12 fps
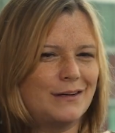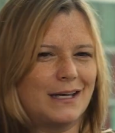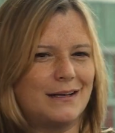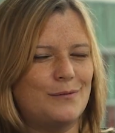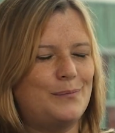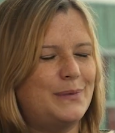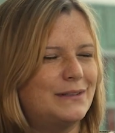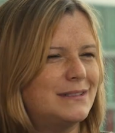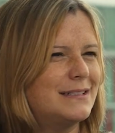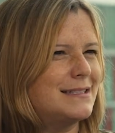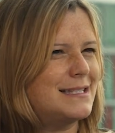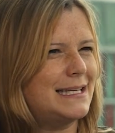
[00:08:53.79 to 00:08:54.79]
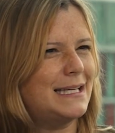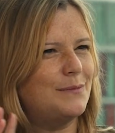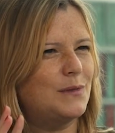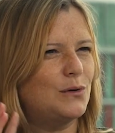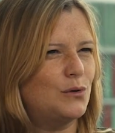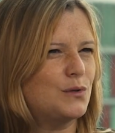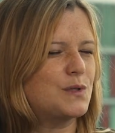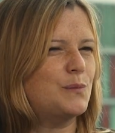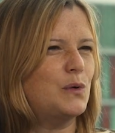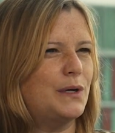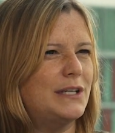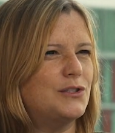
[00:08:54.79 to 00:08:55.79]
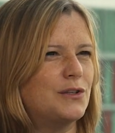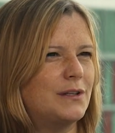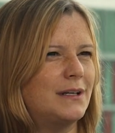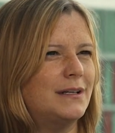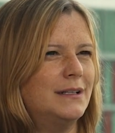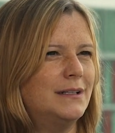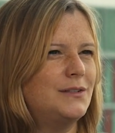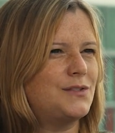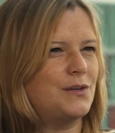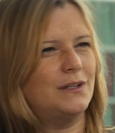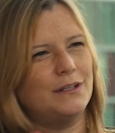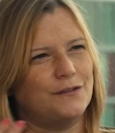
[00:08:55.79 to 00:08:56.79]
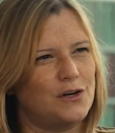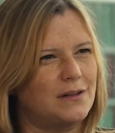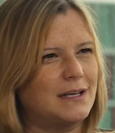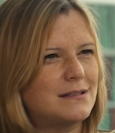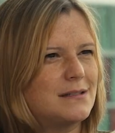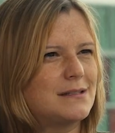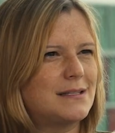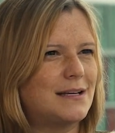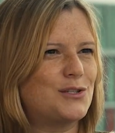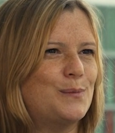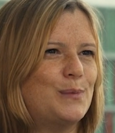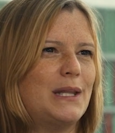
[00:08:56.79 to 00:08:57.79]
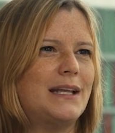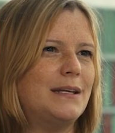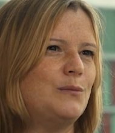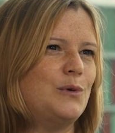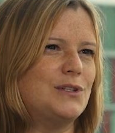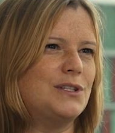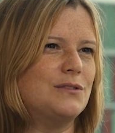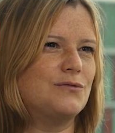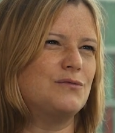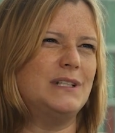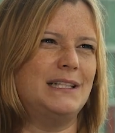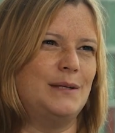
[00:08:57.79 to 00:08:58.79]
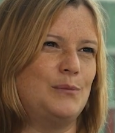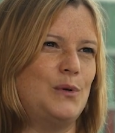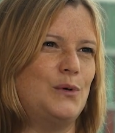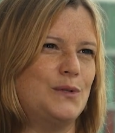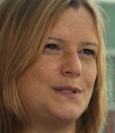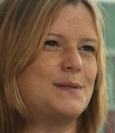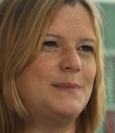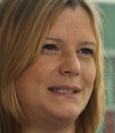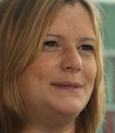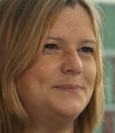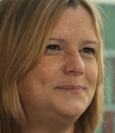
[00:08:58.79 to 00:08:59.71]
kind of building a team that all support each other so that you've got that succession planning, which is really important to me.